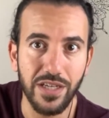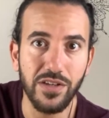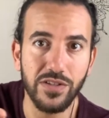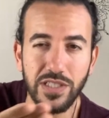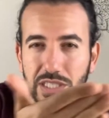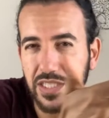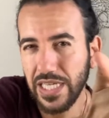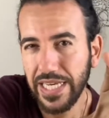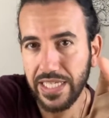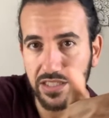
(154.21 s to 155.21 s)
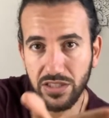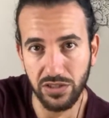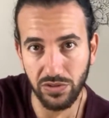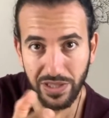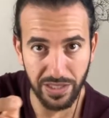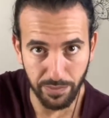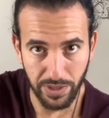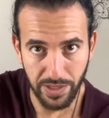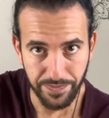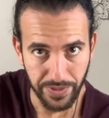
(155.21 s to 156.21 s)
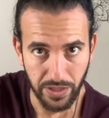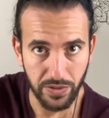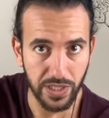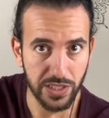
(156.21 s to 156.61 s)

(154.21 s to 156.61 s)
This is connected to Libra, all right?